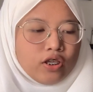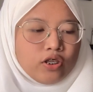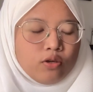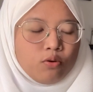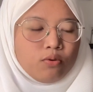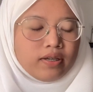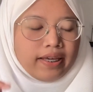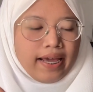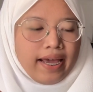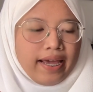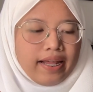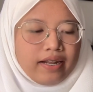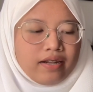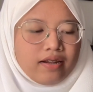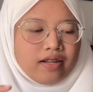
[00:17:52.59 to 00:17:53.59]
you
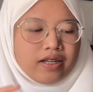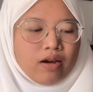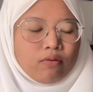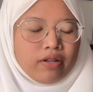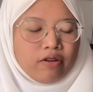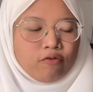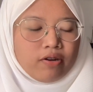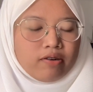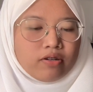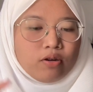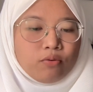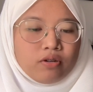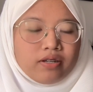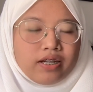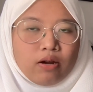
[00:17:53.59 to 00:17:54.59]
can
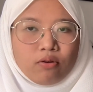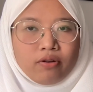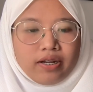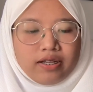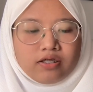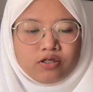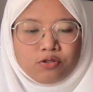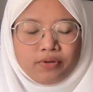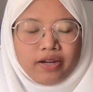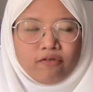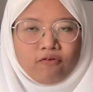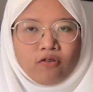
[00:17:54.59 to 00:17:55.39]
download it straight